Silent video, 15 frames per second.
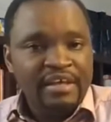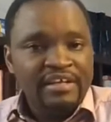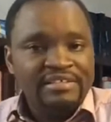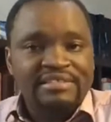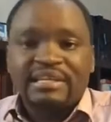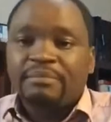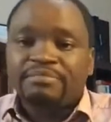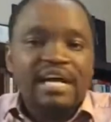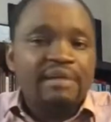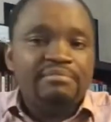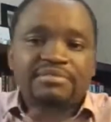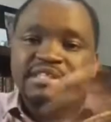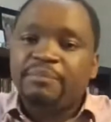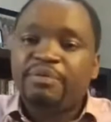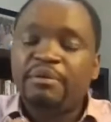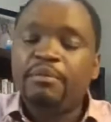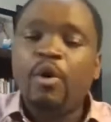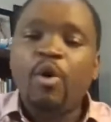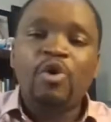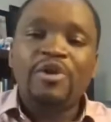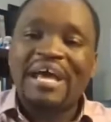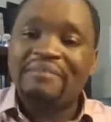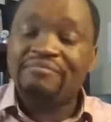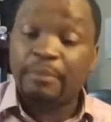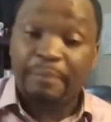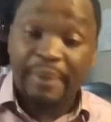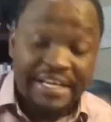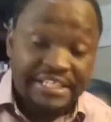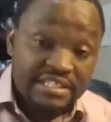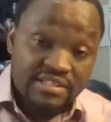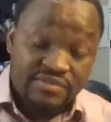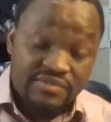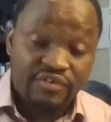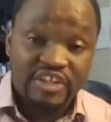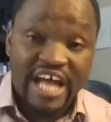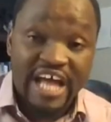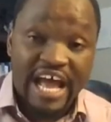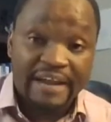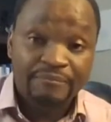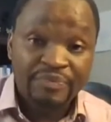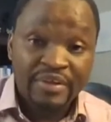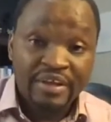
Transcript: sometimes some people won't have the patience for that.